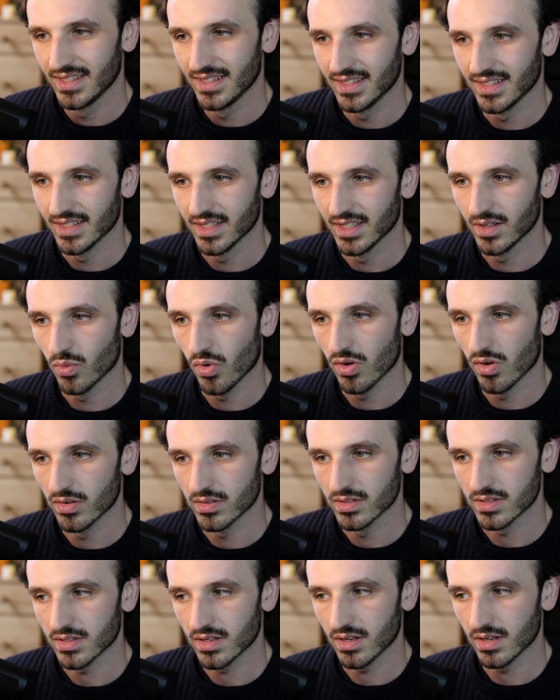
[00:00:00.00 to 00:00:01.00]

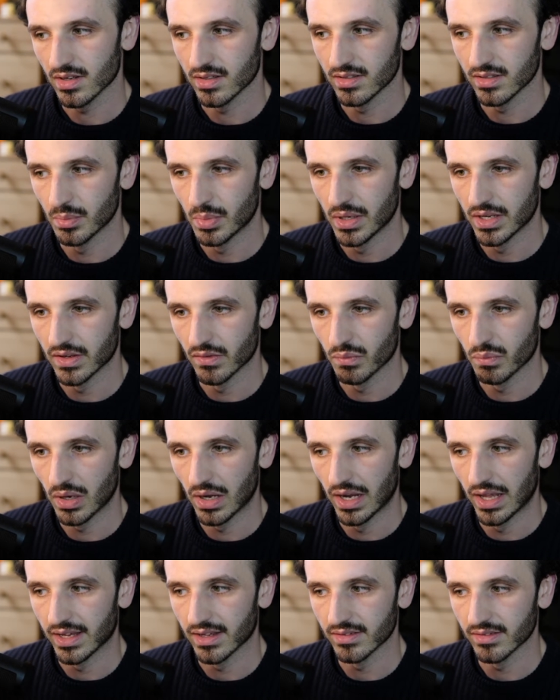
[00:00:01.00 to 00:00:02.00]
One's got a bit of
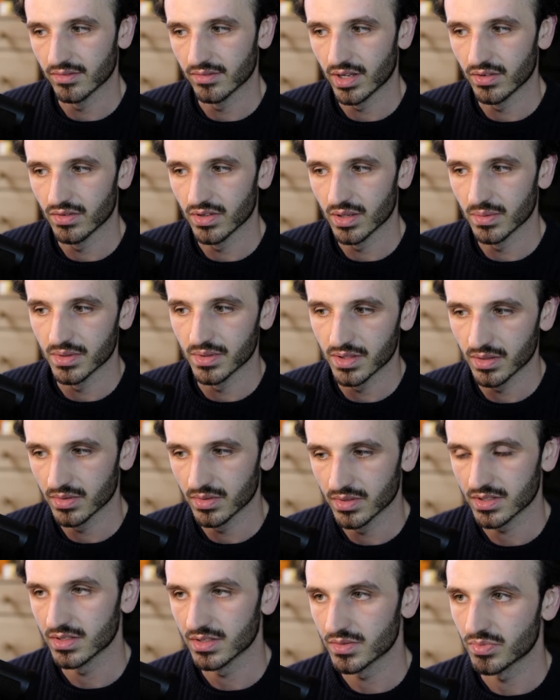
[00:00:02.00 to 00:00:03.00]
plate reverb and the other
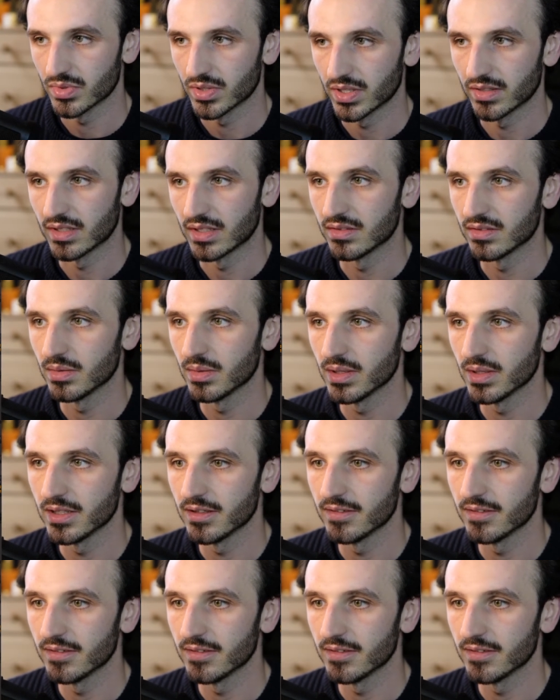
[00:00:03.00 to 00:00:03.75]
one's got spring reverb on